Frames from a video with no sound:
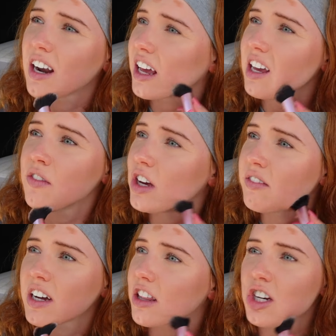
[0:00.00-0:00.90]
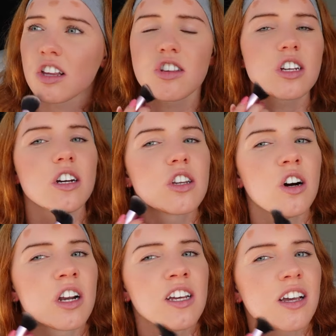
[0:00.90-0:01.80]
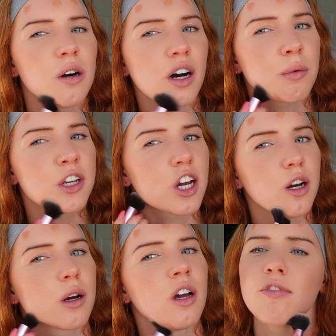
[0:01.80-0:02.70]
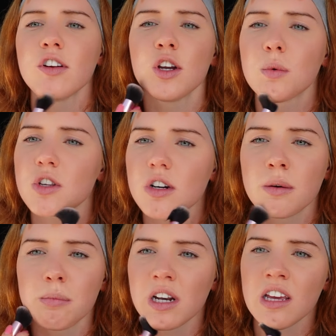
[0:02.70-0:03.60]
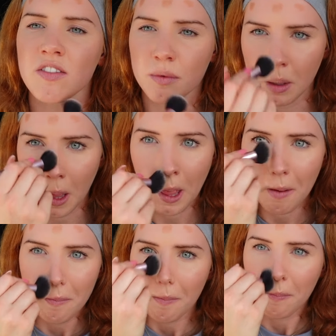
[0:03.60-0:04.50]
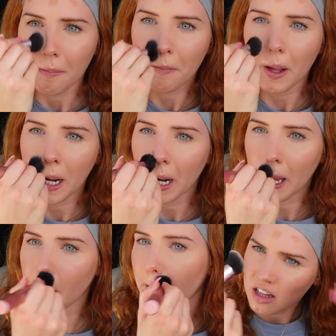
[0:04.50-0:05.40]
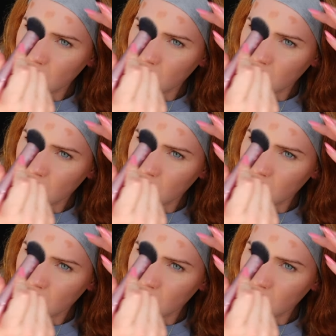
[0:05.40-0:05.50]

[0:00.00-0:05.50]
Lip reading: Like if you ever get the chance to go to Holly's, I would go. Food was unbelievable. And like the